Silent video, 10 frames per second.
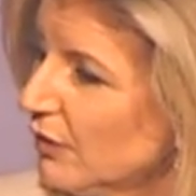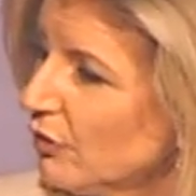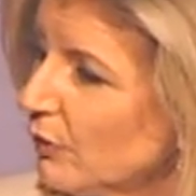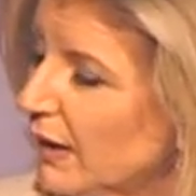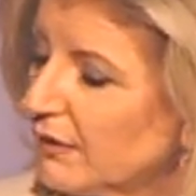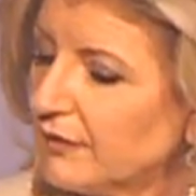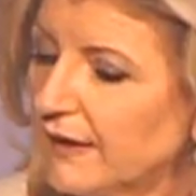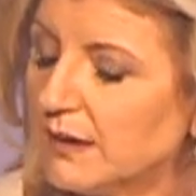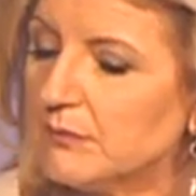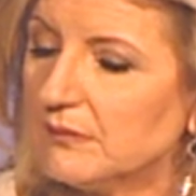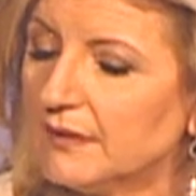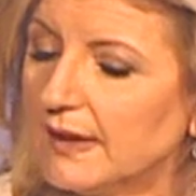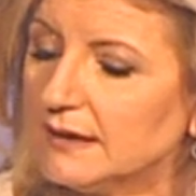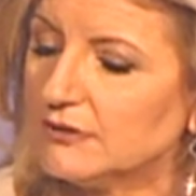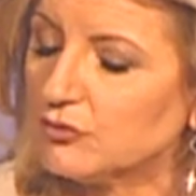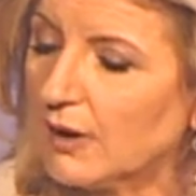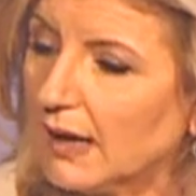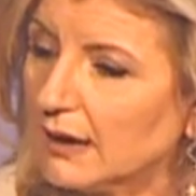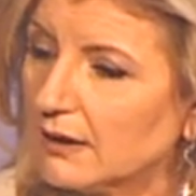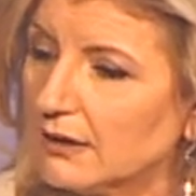where they
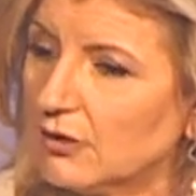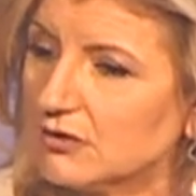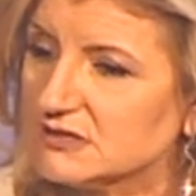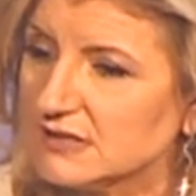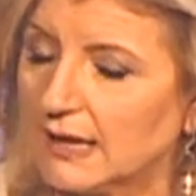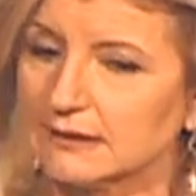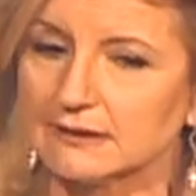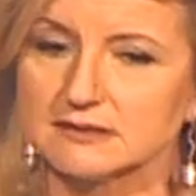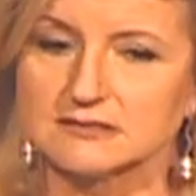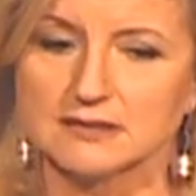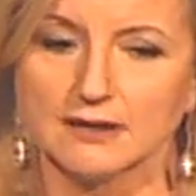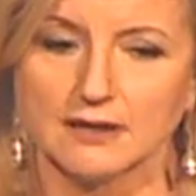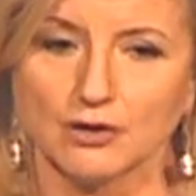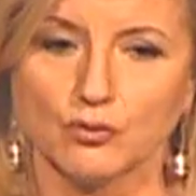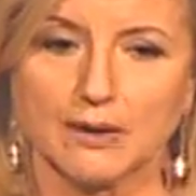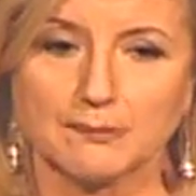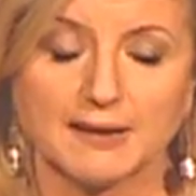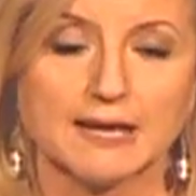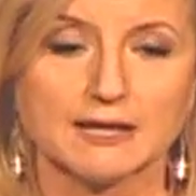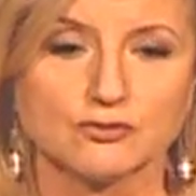track consultants who are
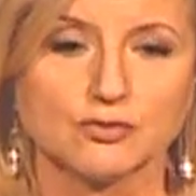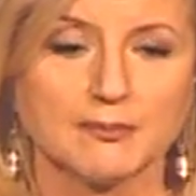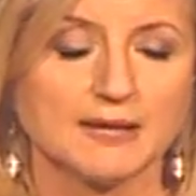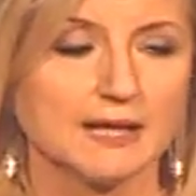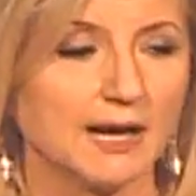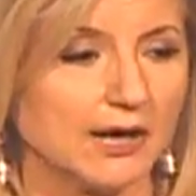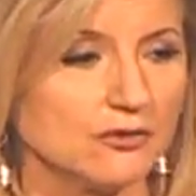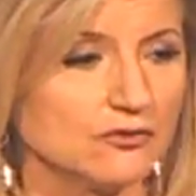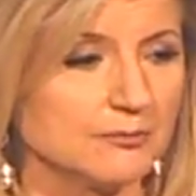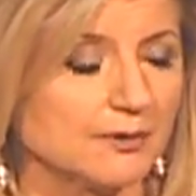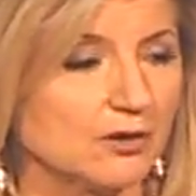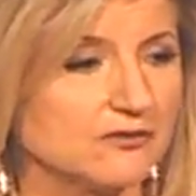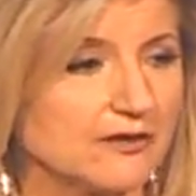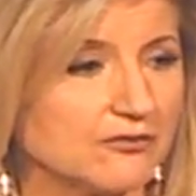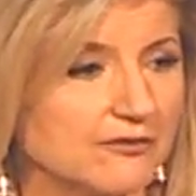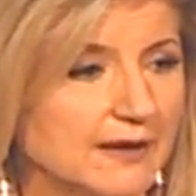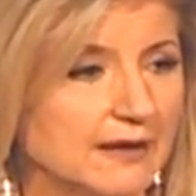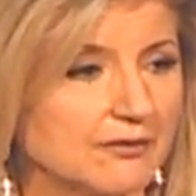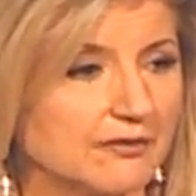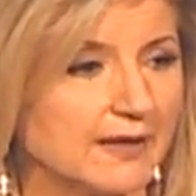billing too many hours because they
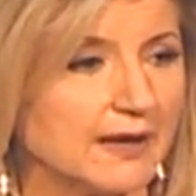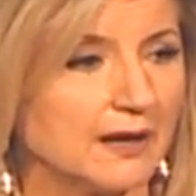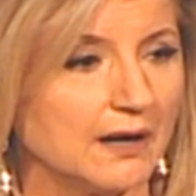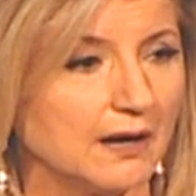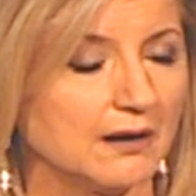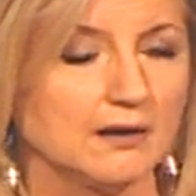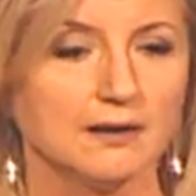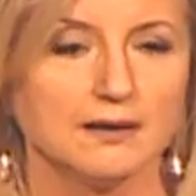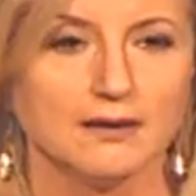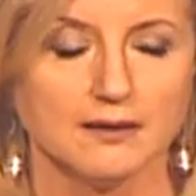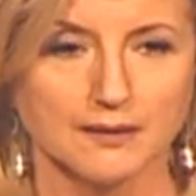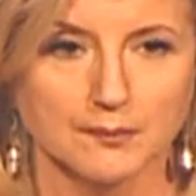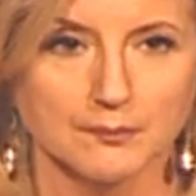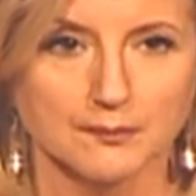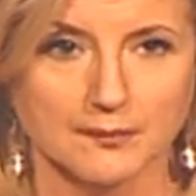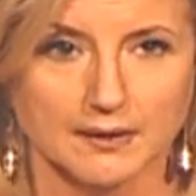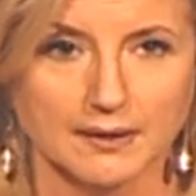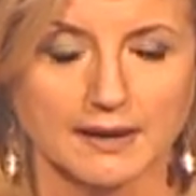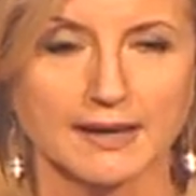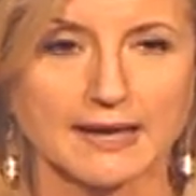feel they are
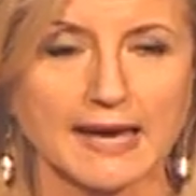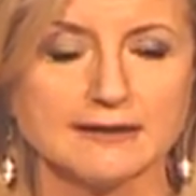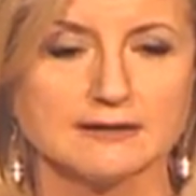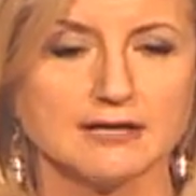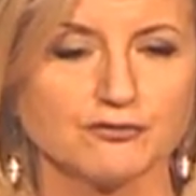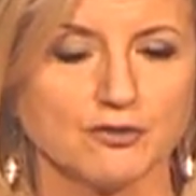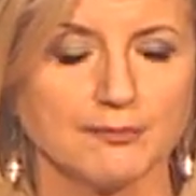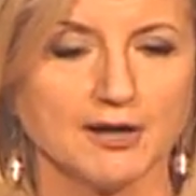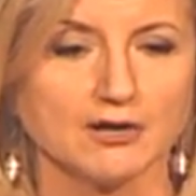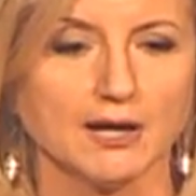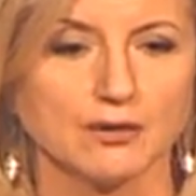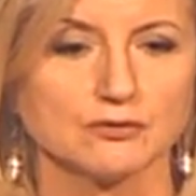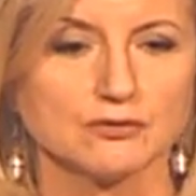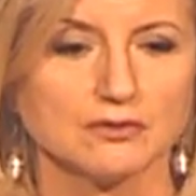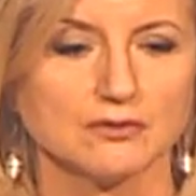a candidate for burnout.